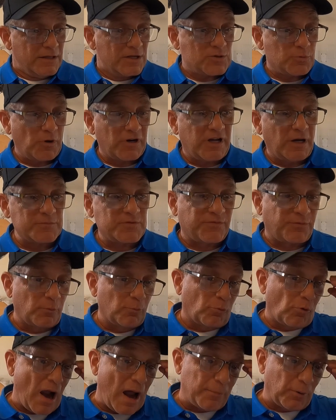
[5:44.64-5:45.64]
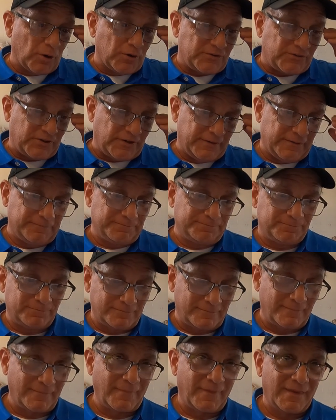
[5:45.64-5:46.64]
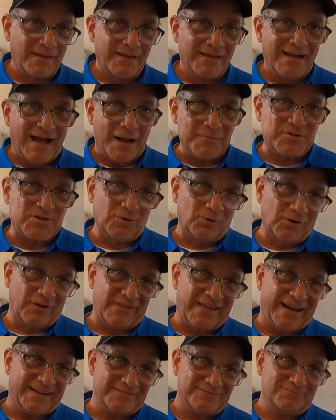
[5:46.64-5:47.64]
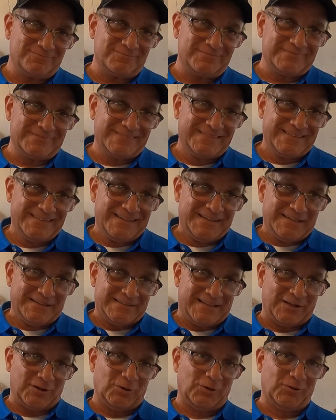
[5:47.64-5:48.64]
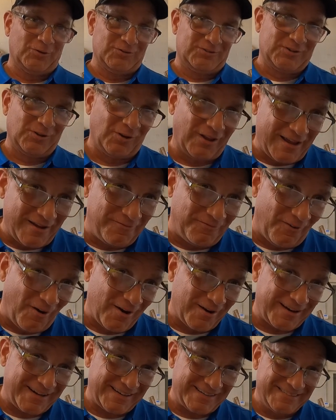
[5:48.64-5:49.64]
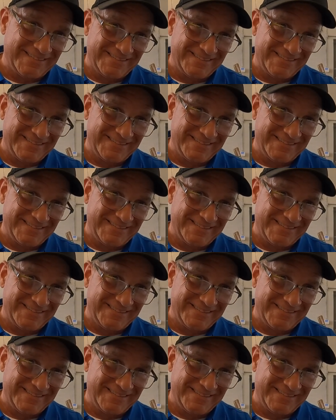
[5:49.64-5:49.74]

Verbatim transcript: This one comes from Robert. I'm still in that little delay funk.